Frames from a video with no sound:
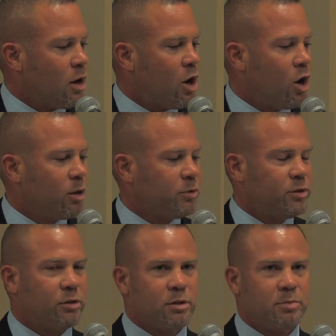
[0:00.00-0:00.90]
all the
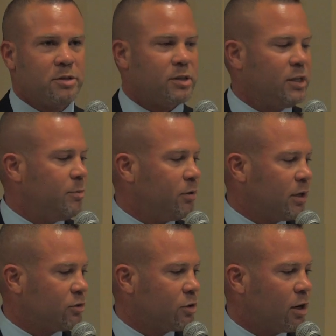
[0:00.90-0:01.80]
participants to keep
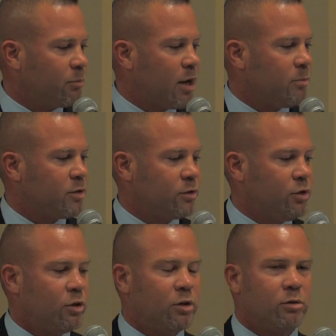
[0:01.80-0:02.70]
electronic payments
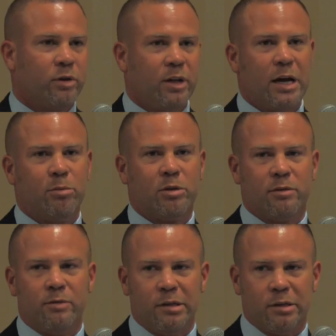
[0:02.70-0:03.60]
secure, reliable, and
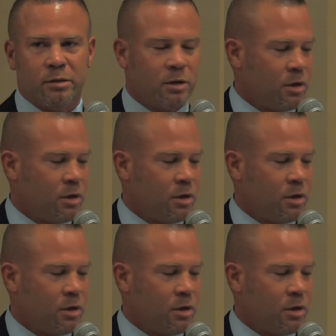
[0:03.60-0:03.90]
convenient.